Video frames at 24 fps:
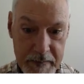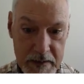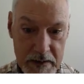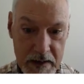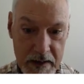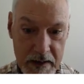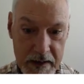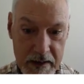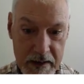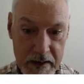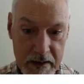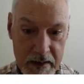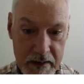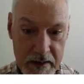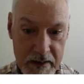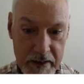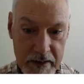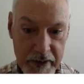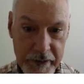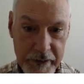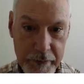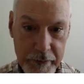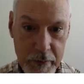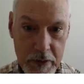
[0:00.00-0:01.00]

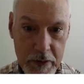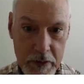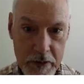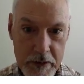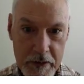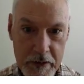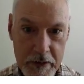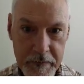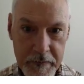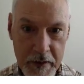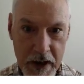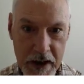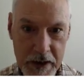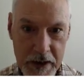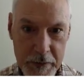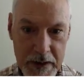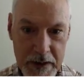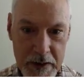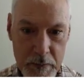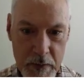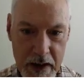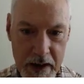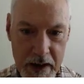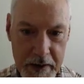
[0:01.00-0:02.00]
Graphically, this would look the
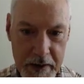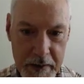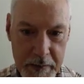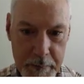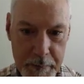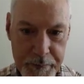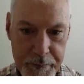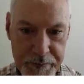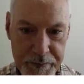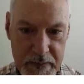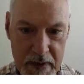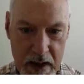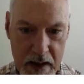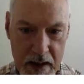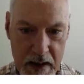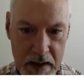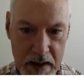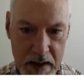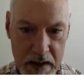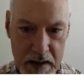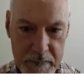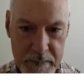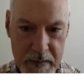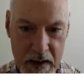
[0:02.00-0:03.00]
following way.
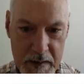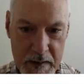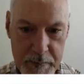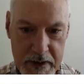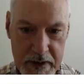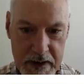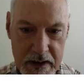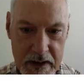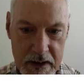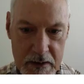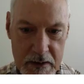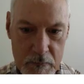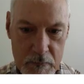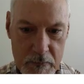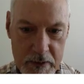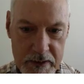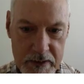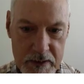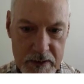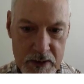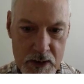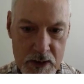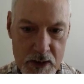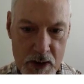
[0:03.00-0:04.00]
If I
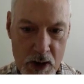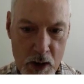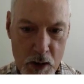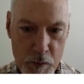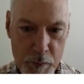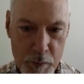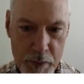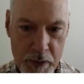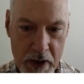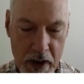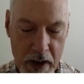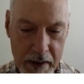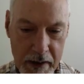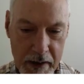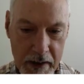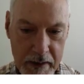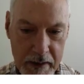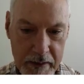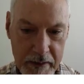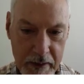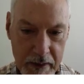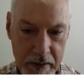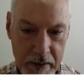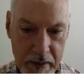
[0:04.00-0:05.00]
begin with no
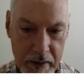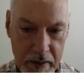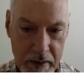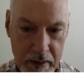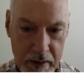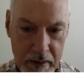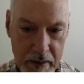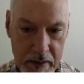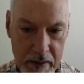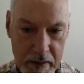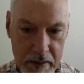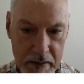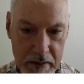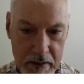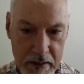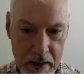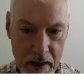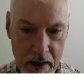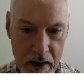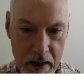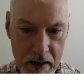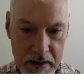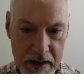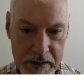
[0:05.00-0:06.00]
product,
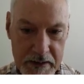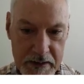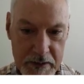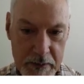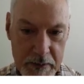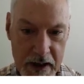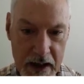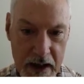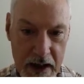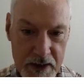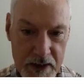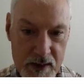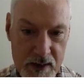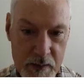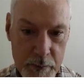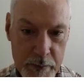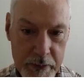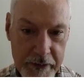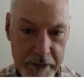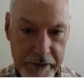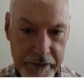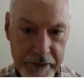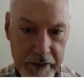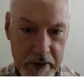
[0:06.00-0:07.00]
I'll let the
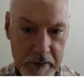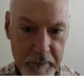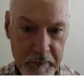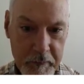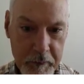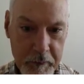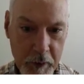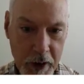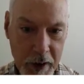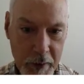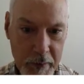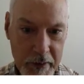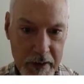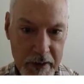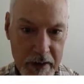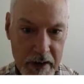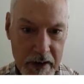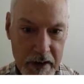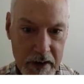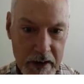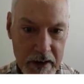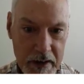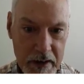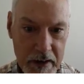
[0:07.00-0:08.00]
reaction proceed
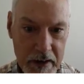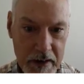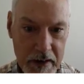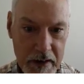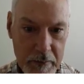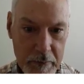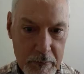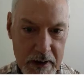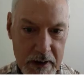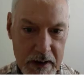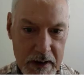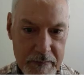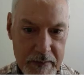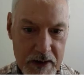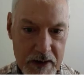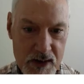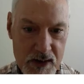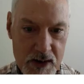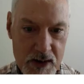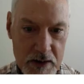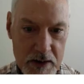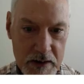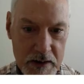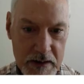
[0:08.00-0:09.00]
forward, it
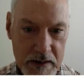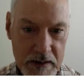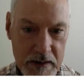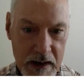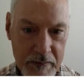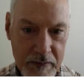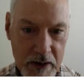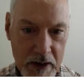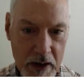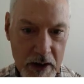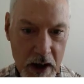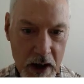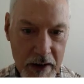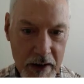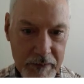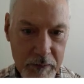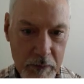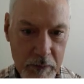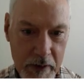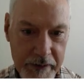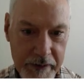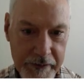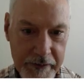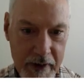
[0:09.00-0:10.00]
would eventually
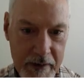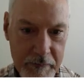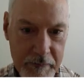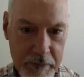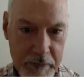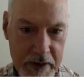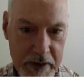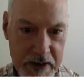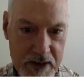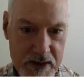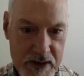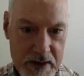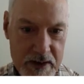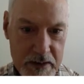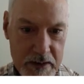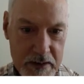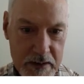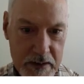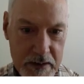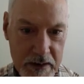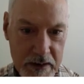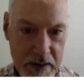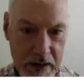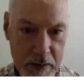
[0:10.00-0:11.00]
level off once I've
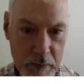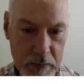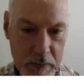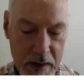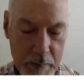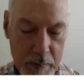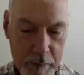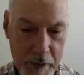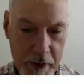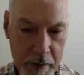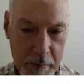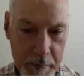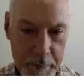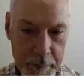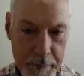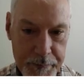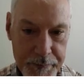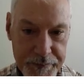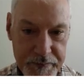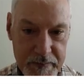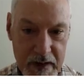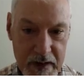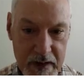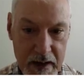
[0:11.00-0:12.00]
reached
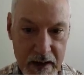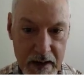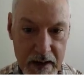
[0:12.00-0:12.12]
equilibrium.